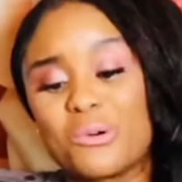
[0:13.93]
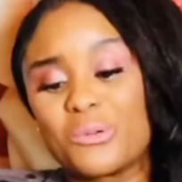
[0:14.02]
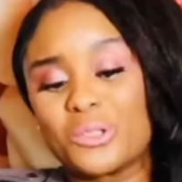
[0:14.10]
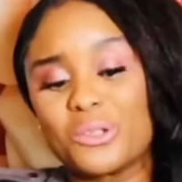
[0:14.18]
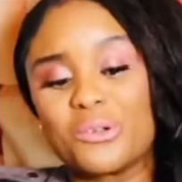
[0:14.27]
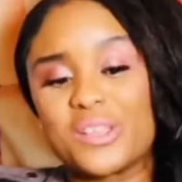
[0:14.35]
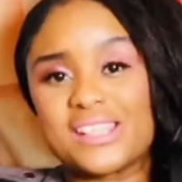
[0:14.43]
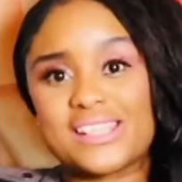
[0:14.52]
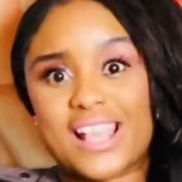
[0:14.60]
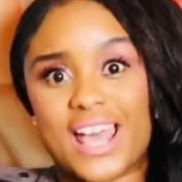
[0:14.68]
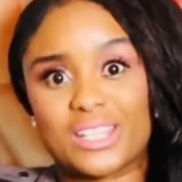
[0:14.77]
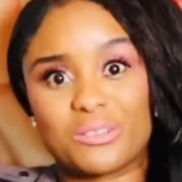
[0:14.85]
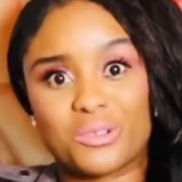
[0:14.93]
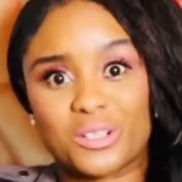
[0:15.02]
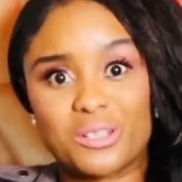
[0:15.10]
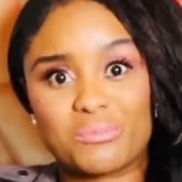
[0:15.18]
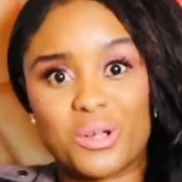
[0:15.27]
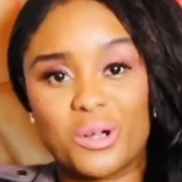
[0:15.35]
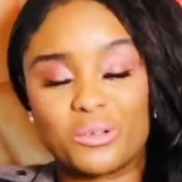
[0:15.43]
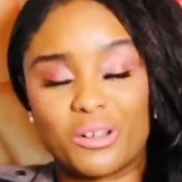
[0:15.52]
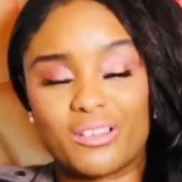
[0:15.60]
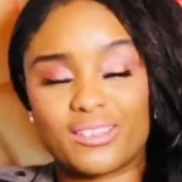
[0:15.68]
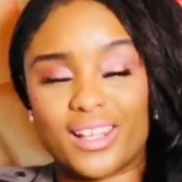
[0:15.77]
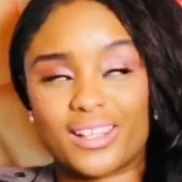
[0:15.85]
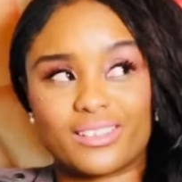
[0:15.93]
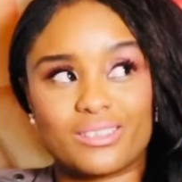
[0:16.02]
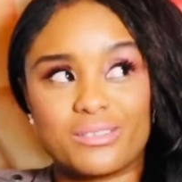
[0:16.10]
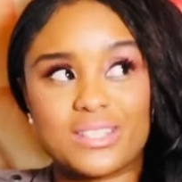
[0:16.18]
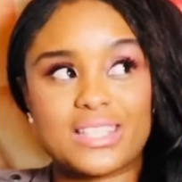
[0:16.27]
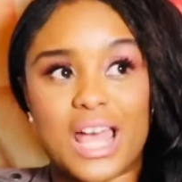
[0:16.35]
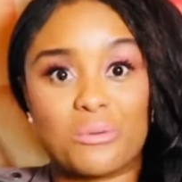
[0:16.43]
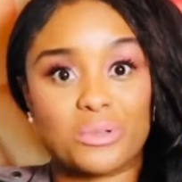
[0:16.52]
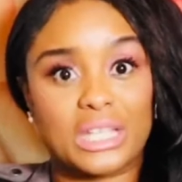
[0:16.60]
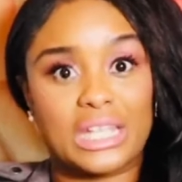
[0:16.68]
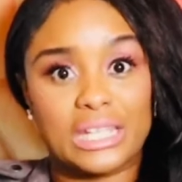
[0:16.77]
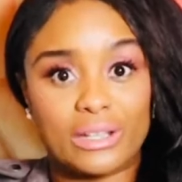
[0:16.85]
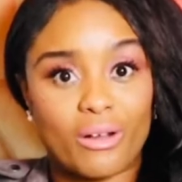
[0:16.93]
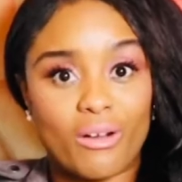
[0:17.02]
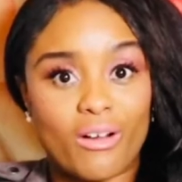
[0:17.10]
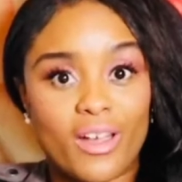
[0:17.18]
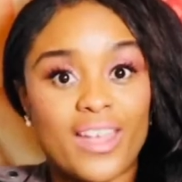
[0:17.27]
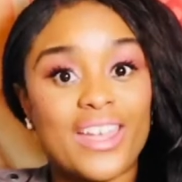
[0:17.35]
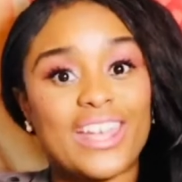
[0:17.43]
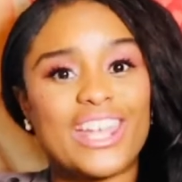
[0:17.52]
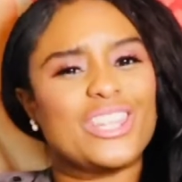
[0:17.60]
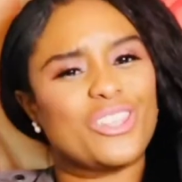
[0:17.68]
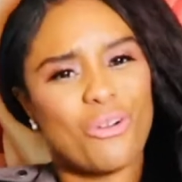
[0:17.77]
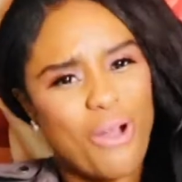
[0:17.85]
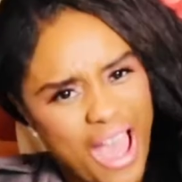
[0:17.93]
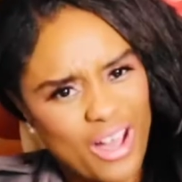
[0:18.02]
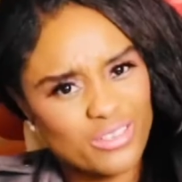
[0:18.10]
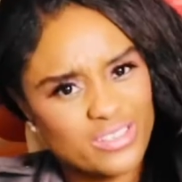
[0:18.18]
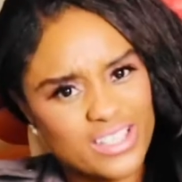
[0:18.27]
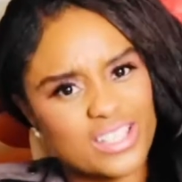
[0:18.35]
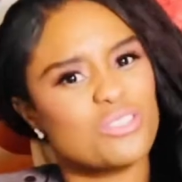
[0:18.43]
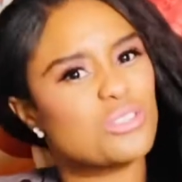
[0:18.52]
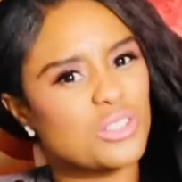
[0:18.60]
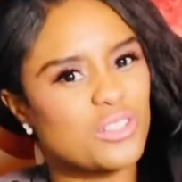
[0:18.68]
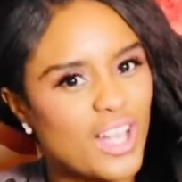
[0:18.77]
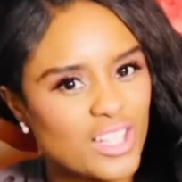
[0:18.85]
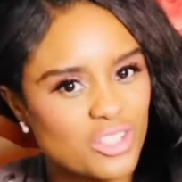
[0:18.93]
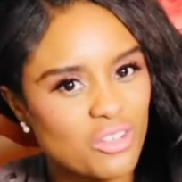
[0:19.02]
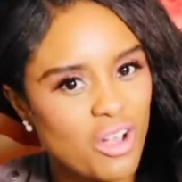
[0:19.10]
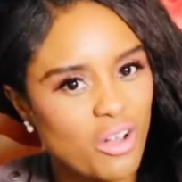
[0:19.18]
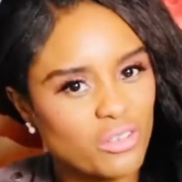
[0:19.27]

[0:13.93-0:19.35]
when you go inside and you want to keep a coat on. Like you inside with the heat on in your house and you still got your coat